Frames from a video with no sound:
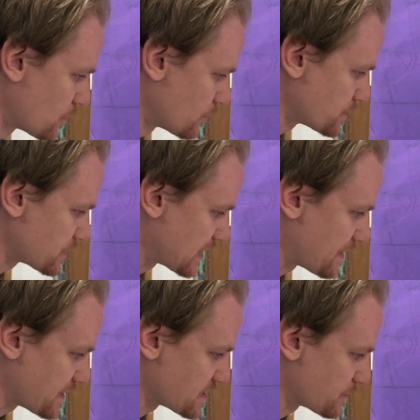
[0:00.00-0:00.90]
Once again, I
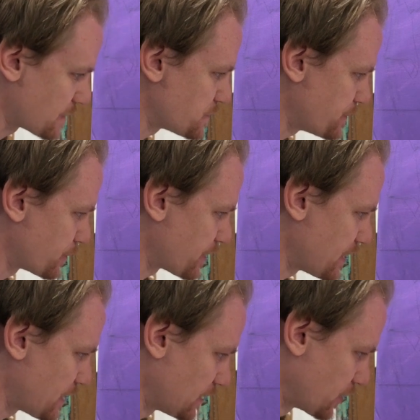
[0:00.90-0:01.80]
think sometimes people
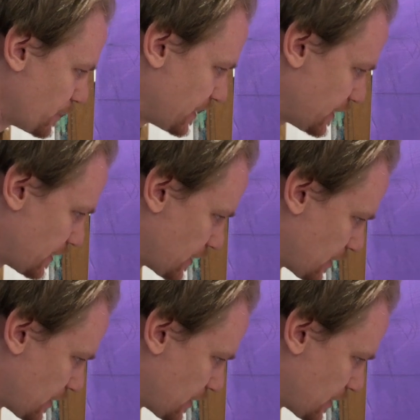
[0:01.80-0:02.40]
get a little bit